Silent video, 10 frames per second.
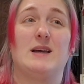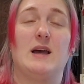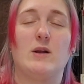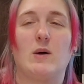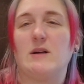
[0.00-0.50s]

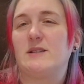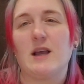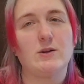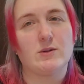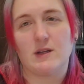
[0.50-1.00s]
I know our
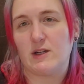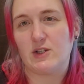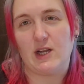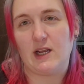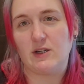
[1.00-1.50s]
schedule's going to
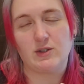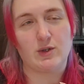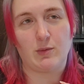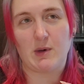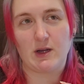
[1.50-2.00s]
change
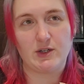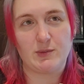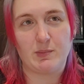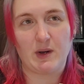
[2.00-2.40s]
so much,